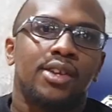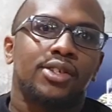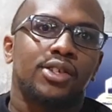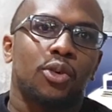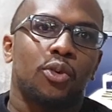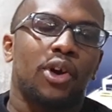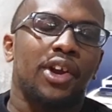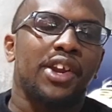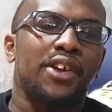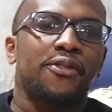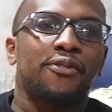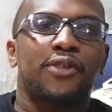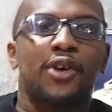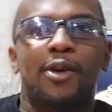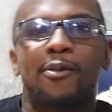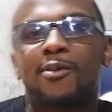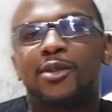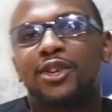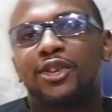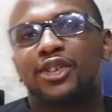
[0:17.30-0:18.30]
what
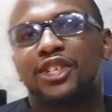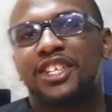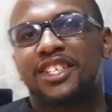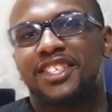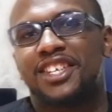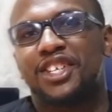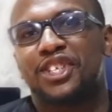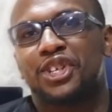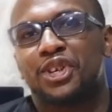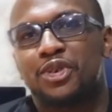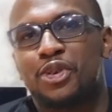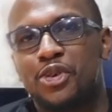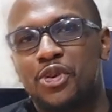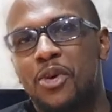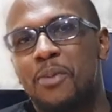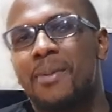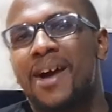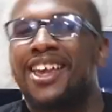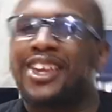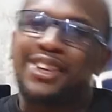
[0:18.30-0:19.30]
informed your decision when you
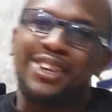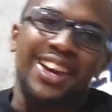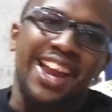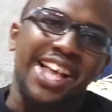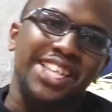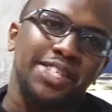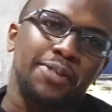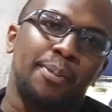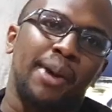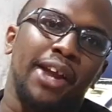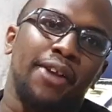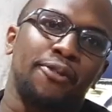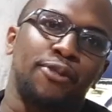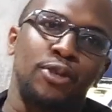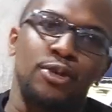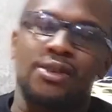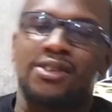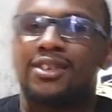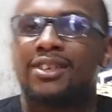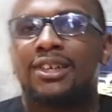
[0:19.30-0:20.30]
were buying the last
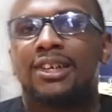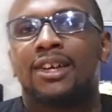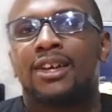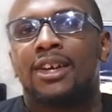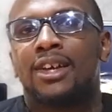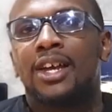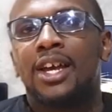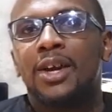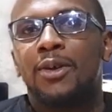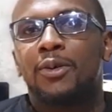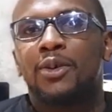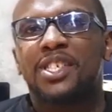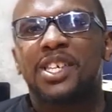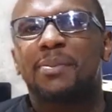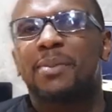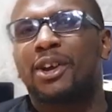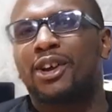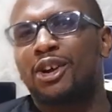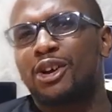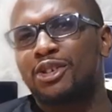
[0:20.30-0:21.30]
smartphone? Was
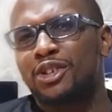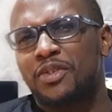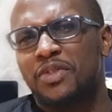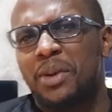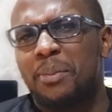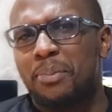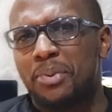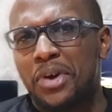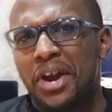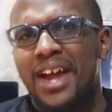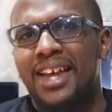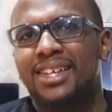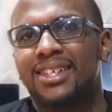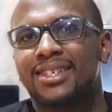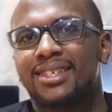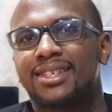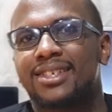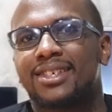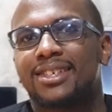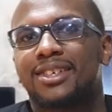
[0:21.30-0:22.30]
it because of the
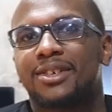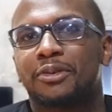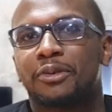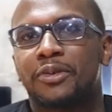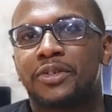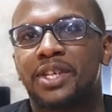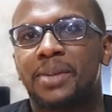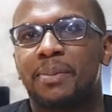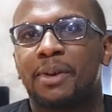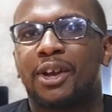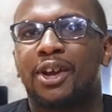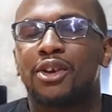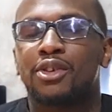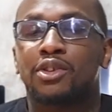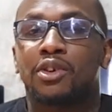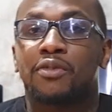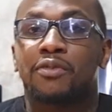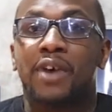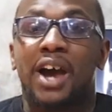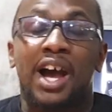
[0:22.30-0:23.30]
price? Was it because
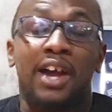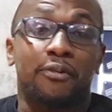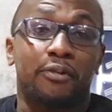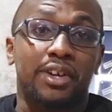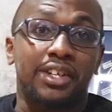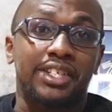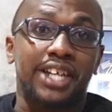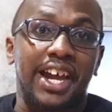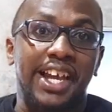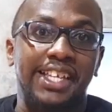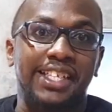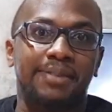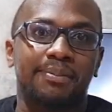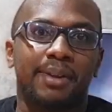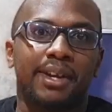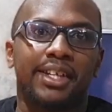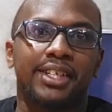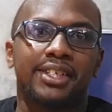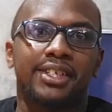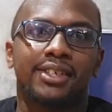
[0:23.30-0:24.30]
of
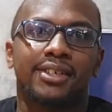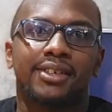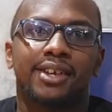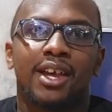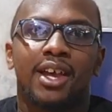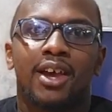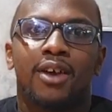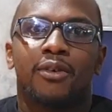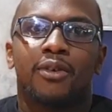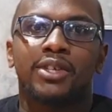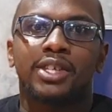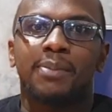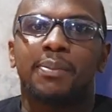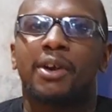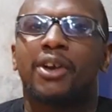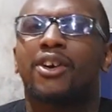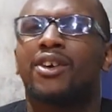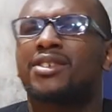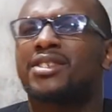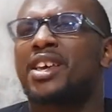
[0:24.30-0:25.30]
advertisement? Was it
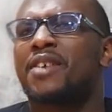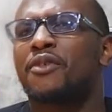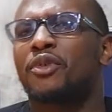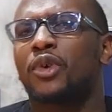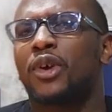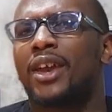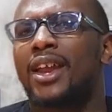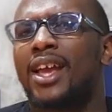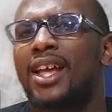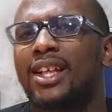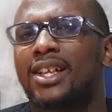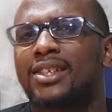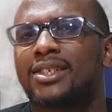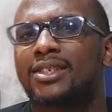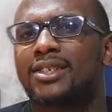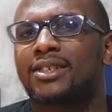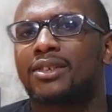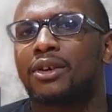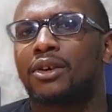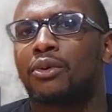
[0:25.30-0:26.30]
because everyone
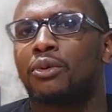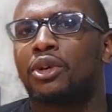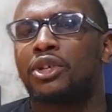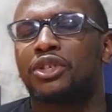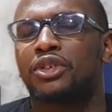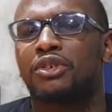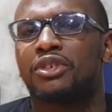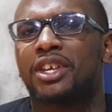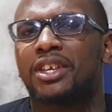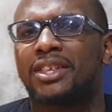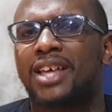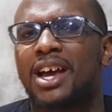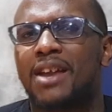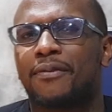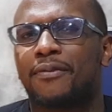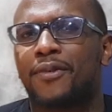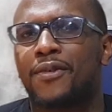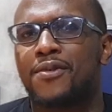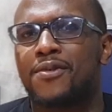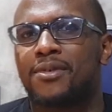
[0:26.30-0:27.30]
else was using
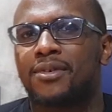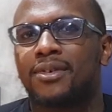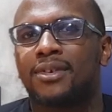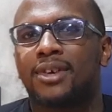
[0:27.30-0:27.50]
that phone?